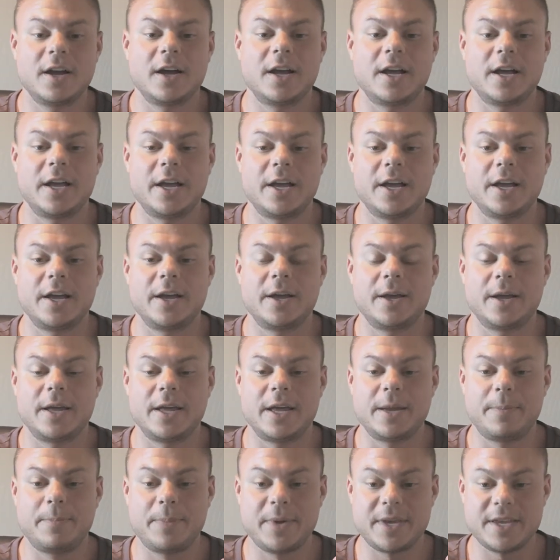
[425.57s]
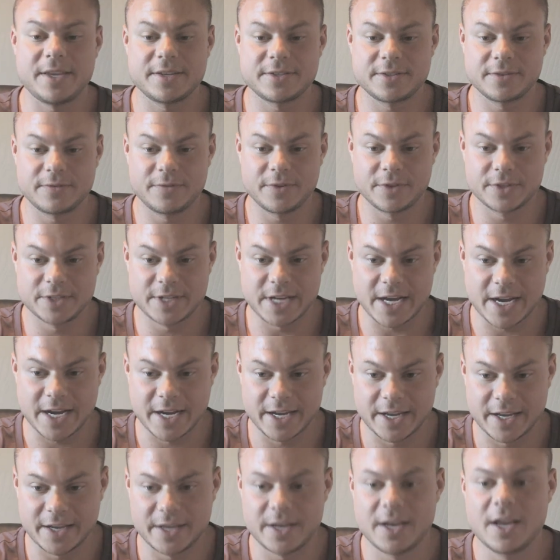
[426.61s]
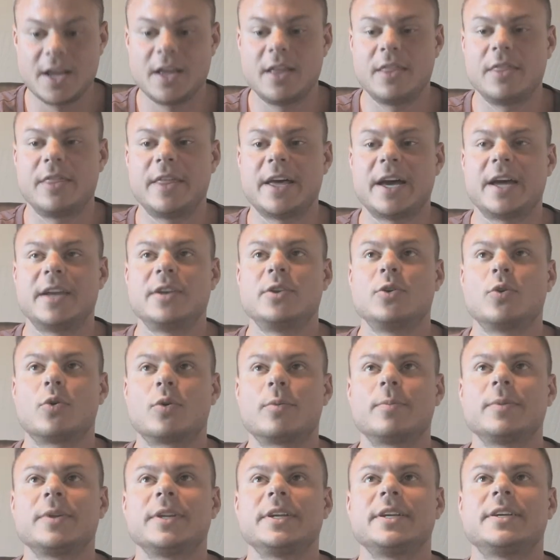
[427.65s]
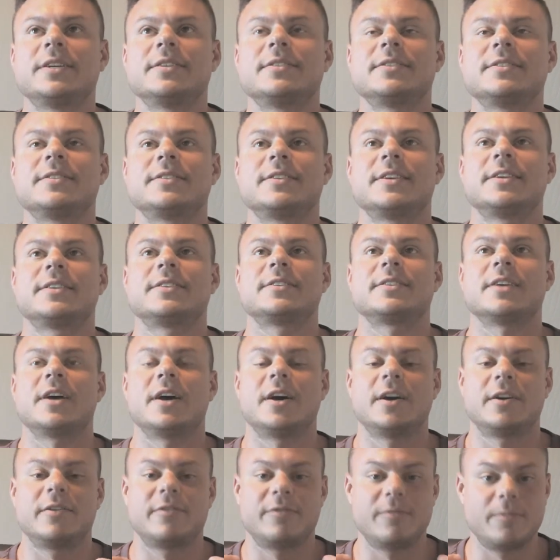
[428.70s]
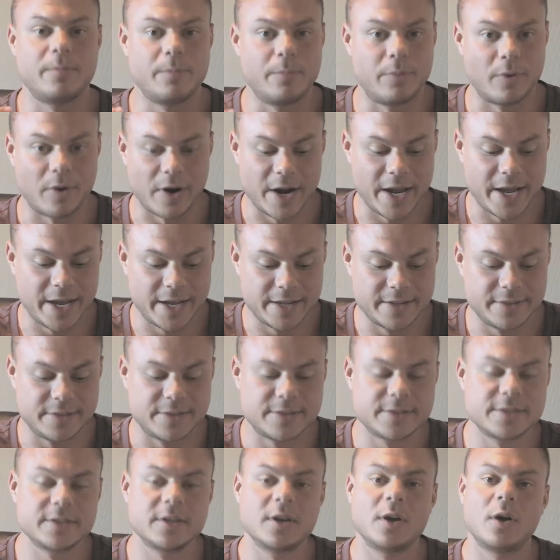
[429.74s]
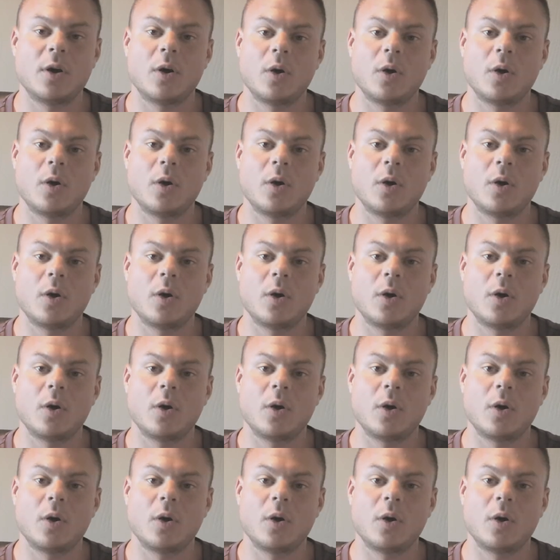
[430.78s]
a piece of your diet that normally consists of breads,